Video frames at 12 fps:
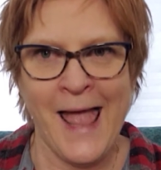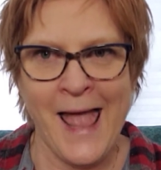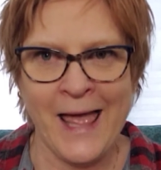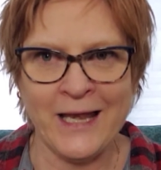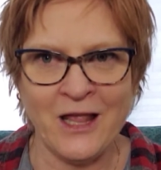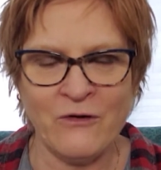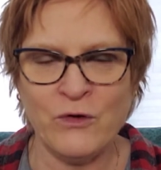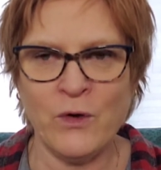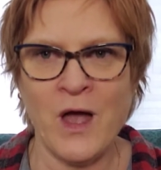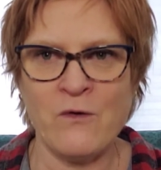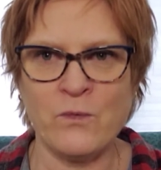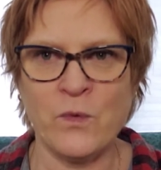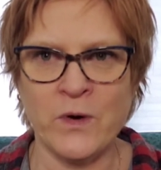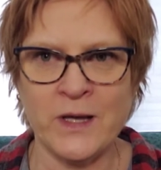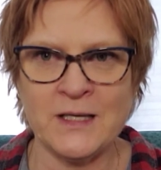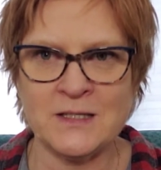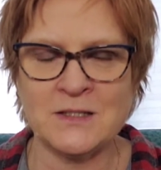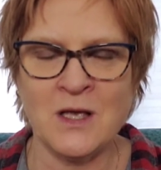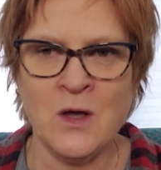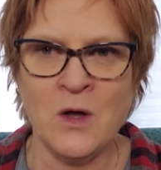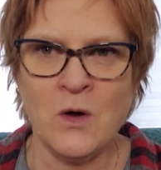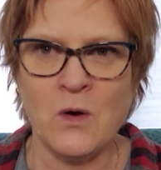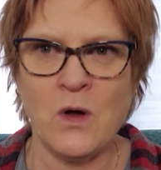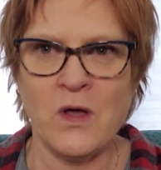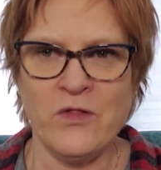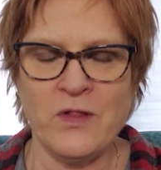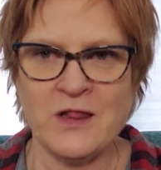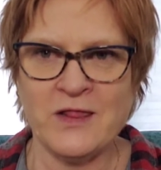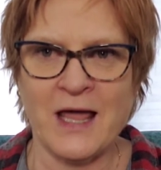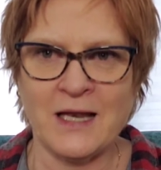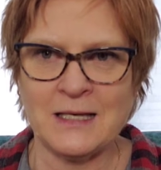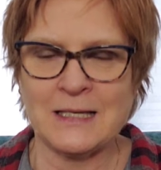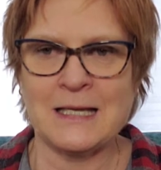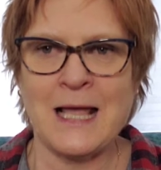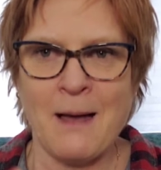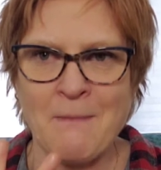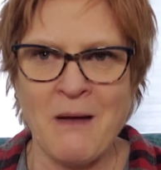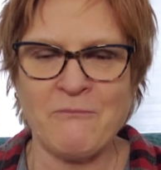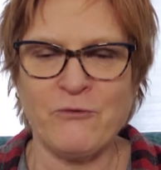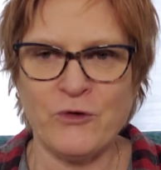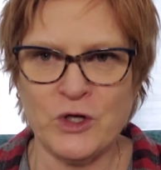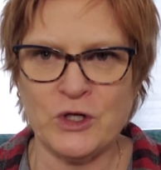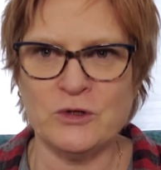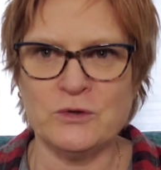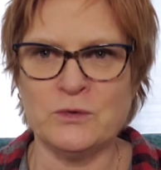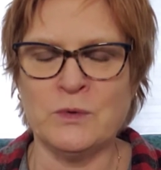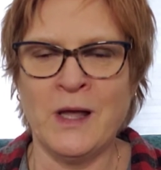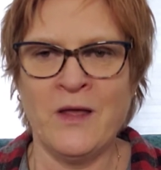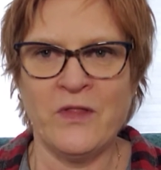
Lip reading: And if you have worries that come up for you,